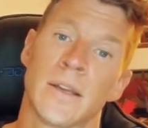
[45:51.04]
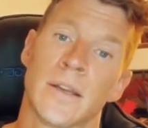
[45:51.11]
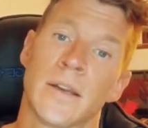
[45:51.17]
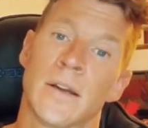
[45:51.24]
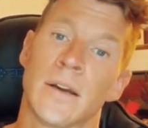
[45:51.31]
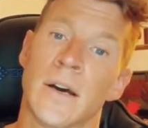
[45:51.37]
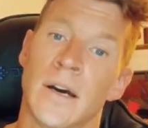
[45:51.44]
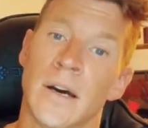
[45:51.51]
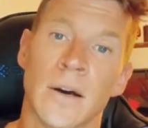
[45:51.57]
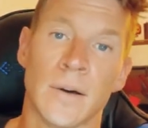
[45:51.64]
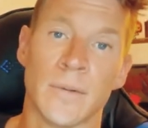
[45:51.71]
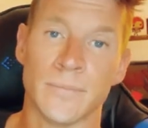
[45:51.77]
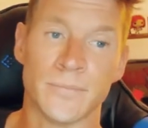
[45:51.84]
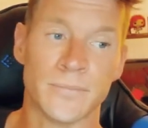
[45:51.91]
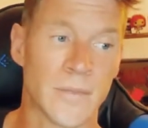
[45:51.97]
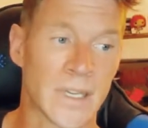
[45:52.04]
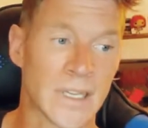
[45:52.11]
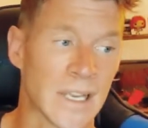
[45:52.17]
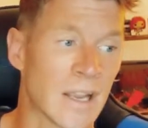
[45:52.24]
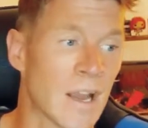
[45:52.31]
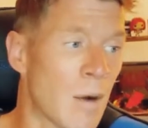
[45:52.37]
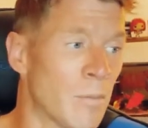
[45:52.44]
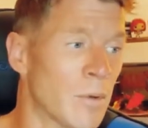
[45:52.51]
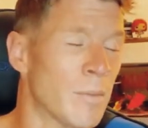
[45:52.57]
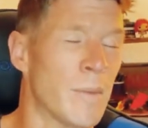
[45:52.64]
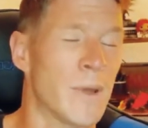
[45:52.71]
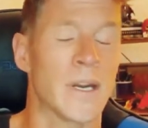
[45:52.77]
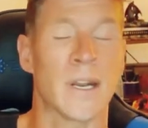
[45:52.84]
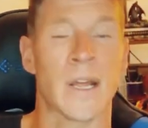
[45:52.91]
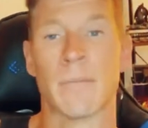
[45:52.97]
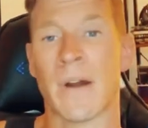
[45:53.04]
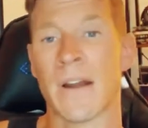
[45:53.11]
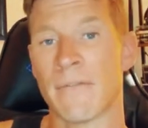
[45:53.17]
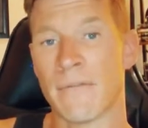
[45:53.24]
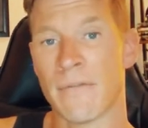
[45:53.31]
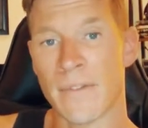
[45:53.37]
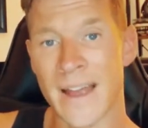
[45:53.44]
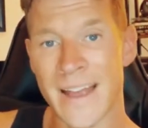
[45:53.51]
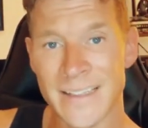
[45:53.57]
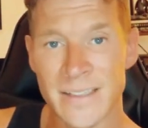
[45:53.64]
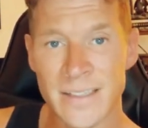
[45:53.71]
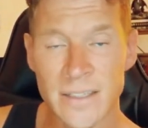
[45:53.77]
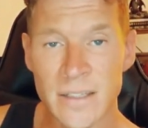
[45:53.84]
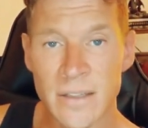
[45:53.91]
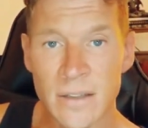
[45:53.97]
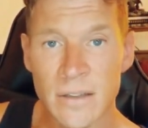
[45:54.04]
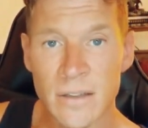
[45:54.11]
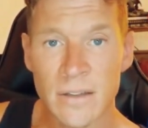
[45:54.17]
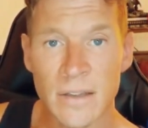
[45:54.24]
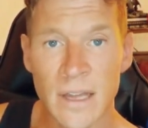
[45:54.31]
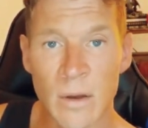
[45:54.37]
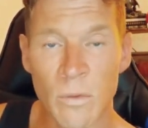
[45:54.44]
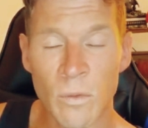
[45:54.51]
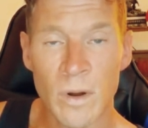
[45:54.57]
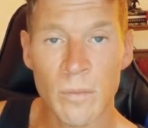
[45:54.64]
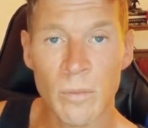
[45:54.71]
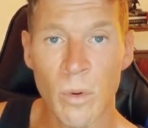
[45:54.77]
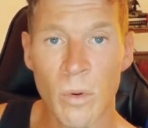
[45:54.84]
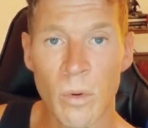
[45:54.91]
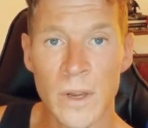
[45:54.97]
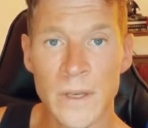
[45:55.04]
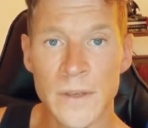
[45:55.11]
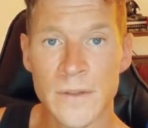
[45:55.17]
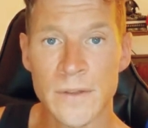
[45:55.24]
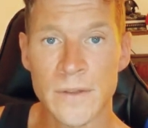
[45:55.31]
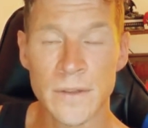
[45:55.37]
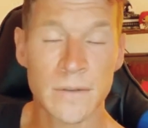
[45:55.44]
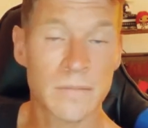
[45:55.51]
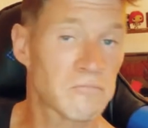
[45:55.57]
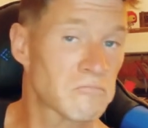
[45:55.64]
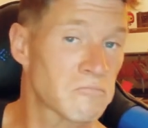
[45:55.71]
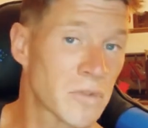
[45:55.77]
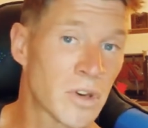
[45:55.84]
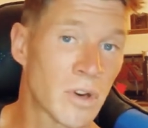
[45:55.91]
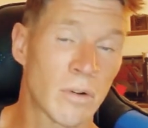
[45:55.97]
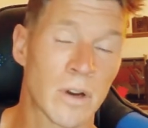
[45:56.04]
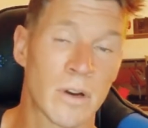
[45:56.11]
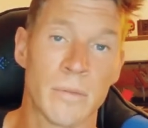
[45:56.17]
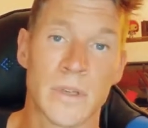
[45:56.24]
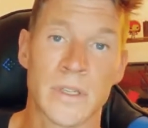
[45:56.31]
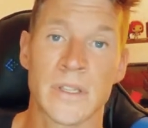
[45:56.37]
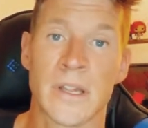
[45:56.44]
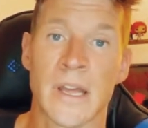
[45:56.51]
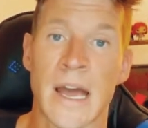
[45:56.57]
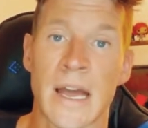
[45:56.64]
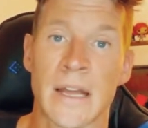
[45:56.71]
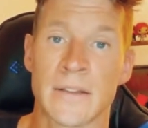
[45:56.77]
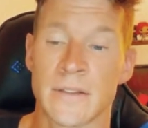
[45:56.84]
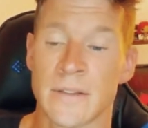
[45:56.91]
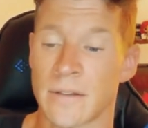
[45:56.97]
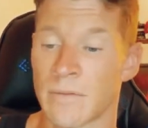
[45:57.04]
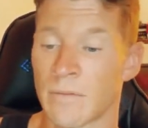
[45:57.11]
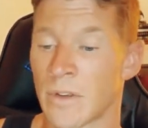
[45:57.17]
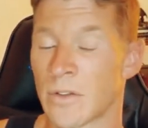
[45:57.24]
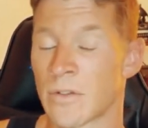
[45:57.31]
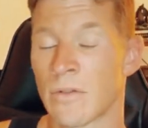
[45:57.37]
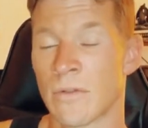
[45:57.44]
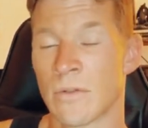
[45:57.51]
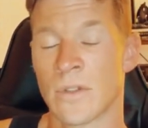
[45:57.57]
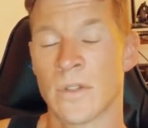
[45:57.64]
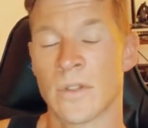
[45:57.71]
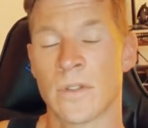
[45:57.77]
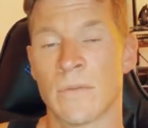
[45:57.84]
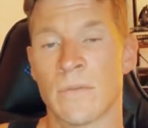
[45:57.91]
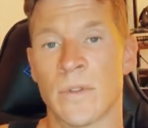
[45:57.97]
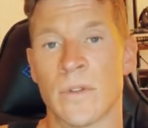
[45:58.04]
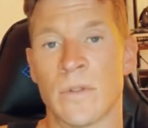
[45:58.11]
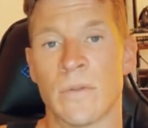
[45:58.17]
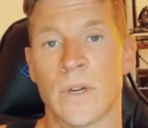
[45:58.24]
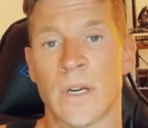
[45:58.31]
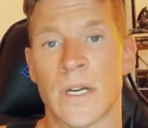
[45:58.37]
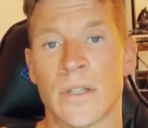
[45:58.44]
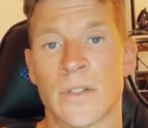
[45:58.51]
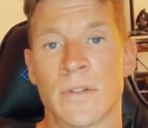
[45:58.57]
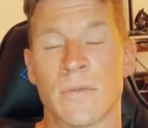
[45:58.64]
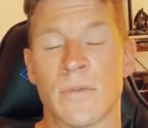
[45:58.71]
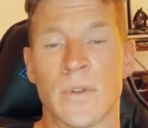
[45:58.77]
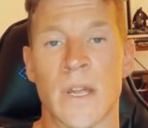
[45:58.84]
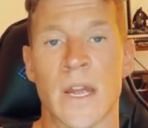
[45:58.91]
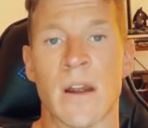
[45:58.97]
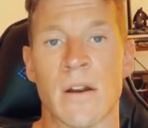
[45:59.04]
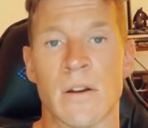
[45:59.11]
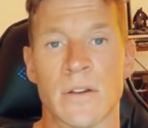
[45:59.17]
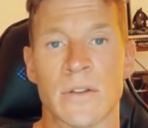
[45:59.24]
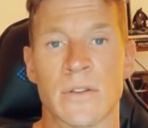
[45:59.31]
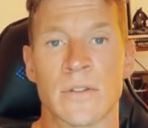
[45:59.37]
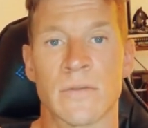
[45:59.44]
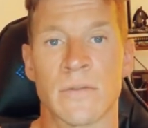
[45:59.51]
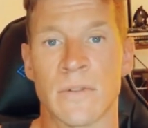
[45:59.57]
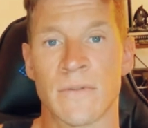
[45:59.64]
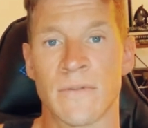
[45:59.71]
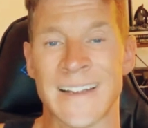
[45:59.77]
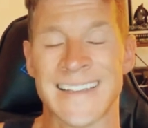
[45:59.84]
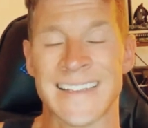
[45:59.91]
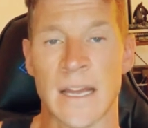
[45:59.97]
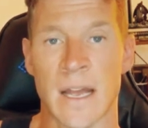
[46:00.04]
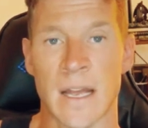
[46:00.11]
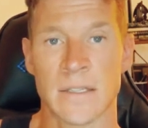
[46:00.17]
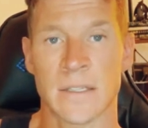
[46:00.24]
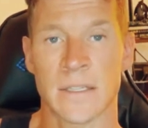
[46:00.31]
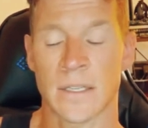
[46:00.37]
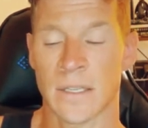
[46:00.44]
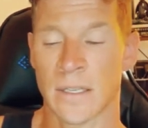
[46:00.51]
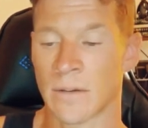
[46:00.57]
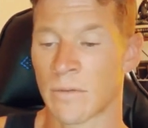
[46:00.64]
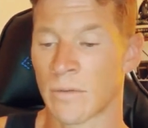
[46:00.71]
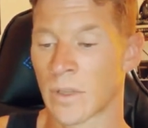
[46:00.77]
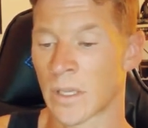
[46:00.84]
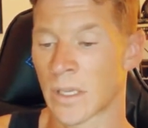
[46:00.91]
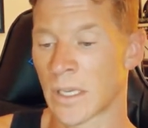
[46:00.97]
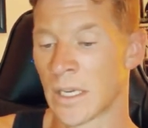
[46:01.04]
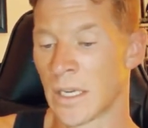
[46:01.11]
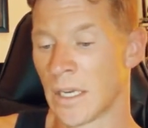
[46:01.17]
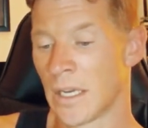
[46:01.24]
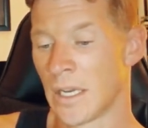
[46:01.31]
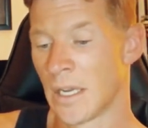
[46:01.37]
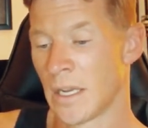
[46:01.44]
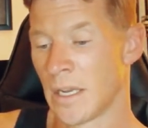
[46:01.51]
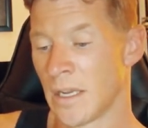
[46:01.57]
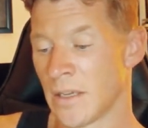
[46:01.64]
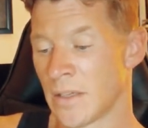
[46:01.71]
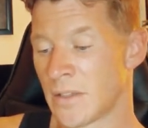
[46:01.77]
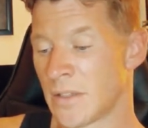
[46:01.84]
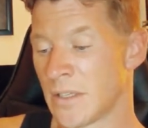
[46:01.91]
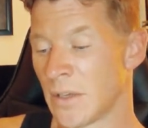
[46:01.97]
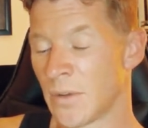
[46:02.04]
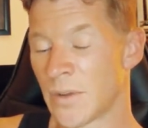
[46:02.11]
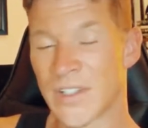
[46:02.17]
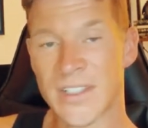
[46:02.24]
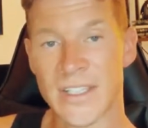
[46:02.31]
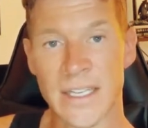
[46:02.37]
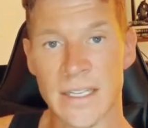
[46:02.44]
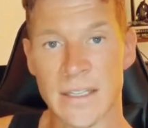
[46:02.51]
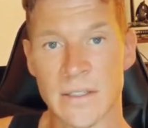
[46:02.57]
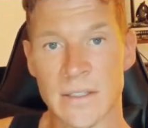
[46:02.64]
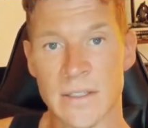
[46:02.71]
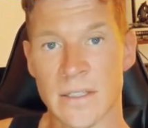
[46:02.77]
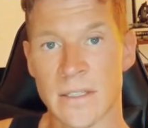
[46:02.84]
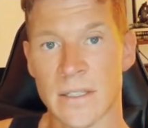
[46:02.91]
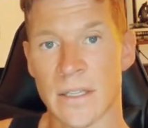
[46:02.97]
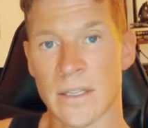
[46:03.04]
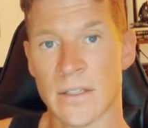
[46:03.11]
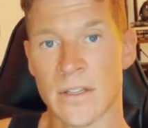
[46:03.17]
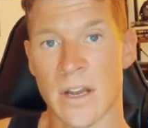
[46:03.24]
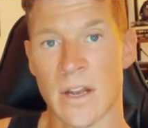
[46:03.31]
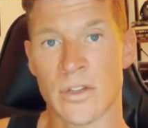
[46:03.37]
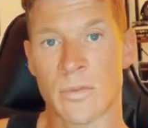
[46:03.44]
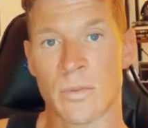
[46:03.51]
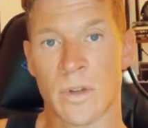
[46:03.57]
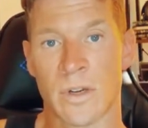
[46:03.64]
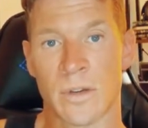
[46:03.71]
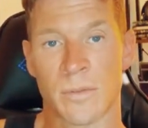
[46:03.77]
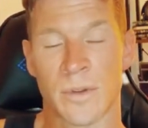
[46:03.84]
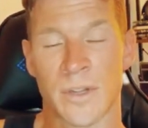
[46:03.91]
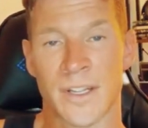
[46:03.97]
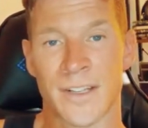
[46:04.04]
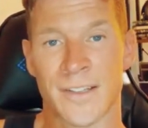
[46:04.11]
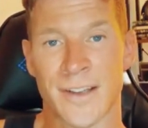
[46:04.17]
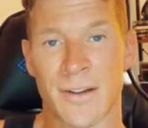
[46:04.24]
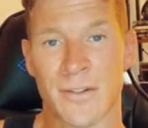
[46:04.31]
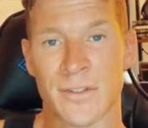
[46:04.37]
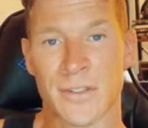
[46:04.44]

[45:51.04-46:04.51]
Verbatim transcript: Um, I get complimented on my vest at one point. You don't want to miss that. We introduce you some new uh, some new characters who are fantastic and really steal the scenes, like Josh Brenner playing Intelligence